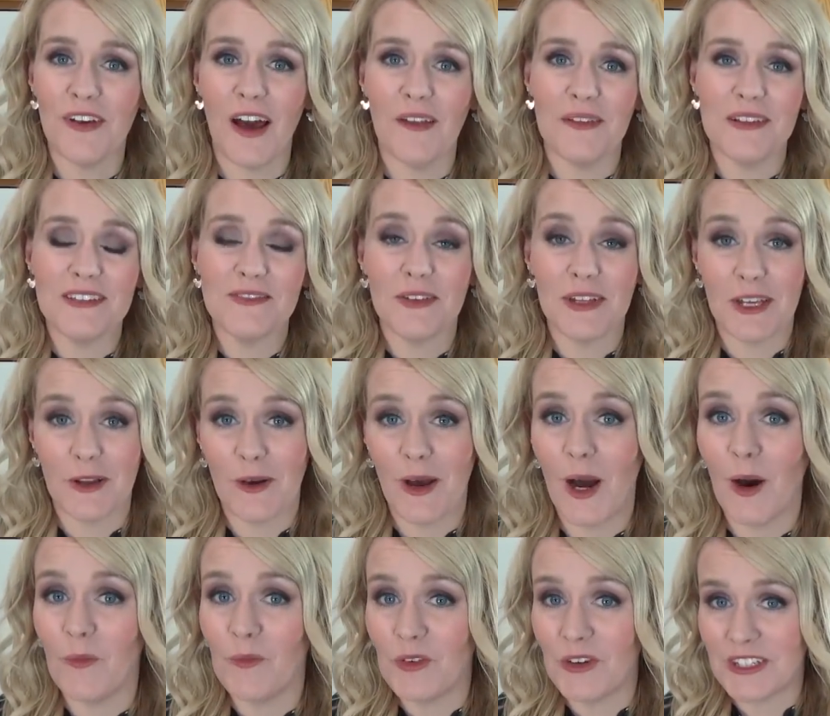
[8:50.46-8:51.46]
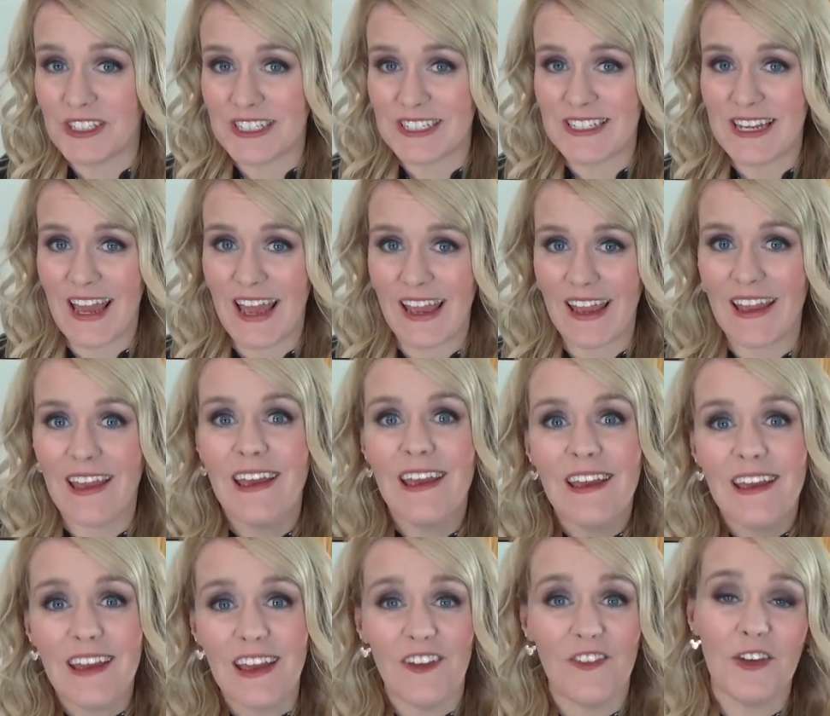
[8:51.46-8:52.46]
found this video helpful today.
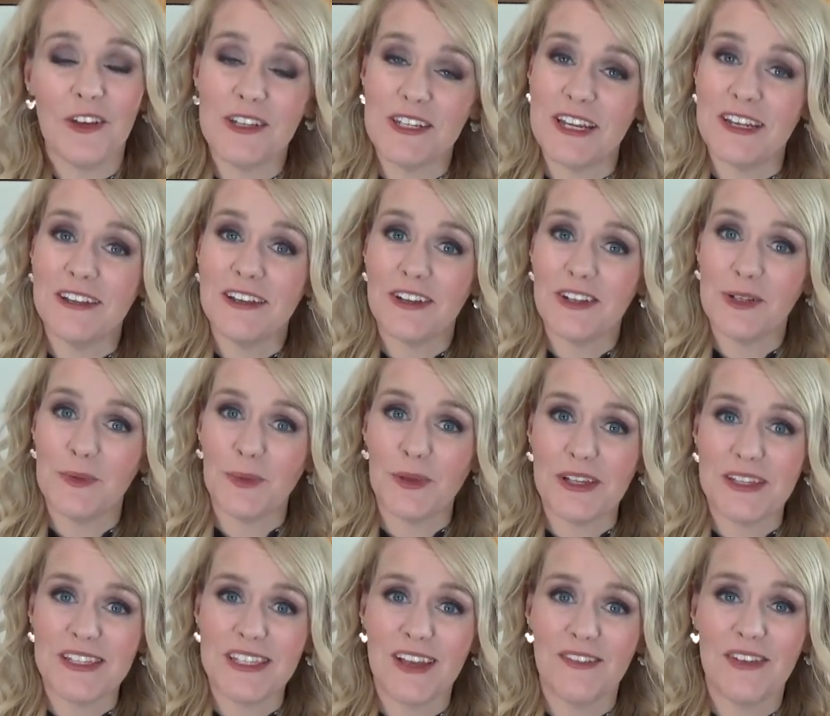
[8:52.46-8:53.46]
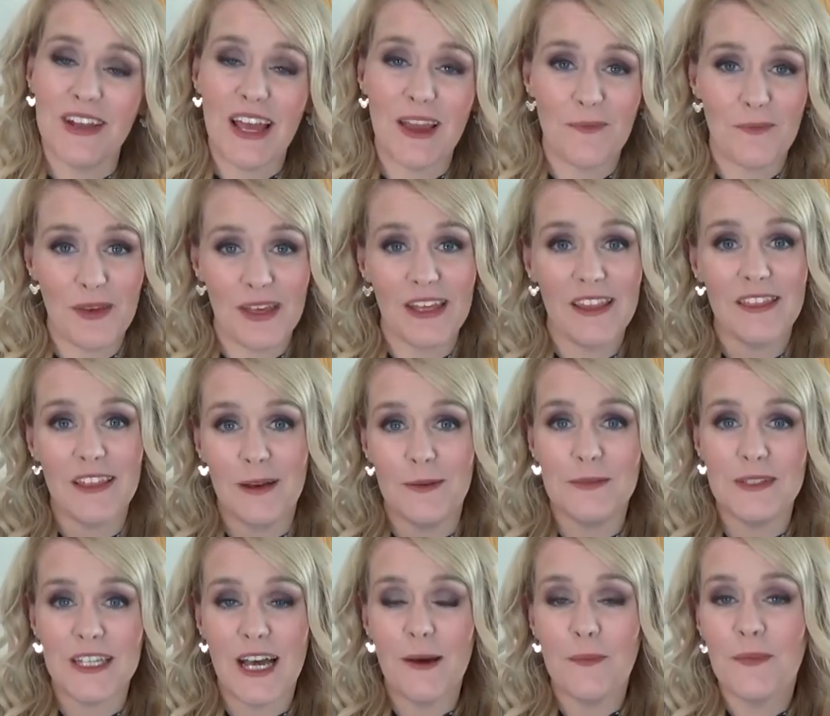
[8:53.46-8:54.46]
If you did, could you please give it a big
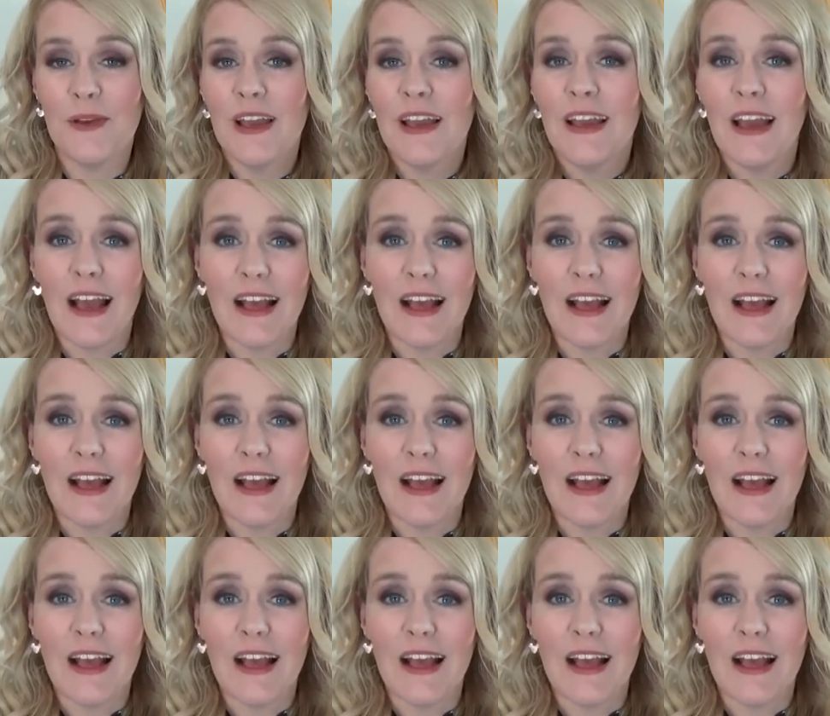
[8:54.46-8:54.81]
thumbs up?